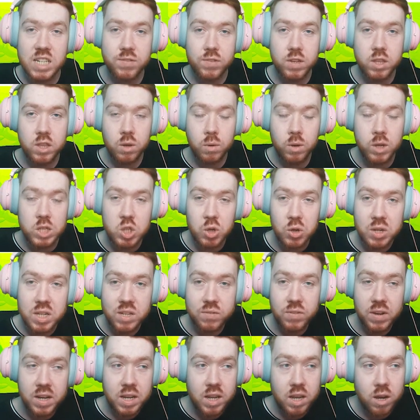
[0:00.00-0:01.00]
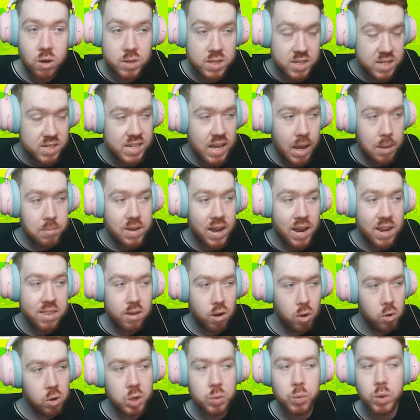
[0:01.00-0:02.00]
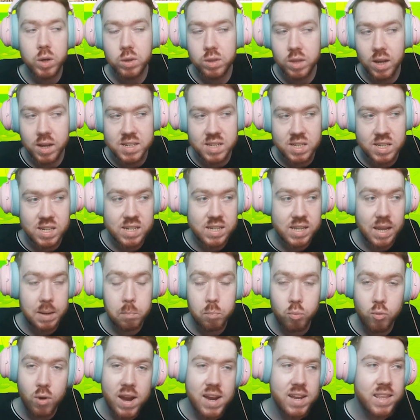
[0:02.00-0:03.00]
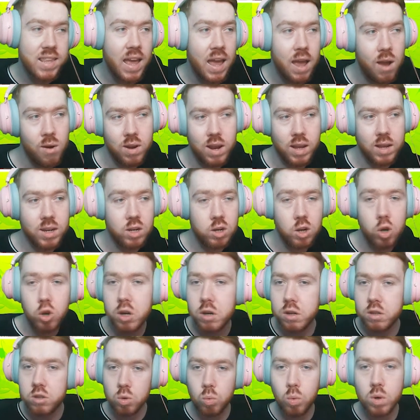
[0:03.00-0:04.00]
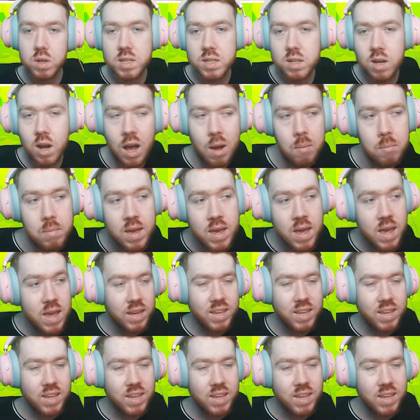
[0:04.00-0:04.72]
if you do enjoy these videos, since I'm kind of the only one who does this, like breakdown, like look into what's come.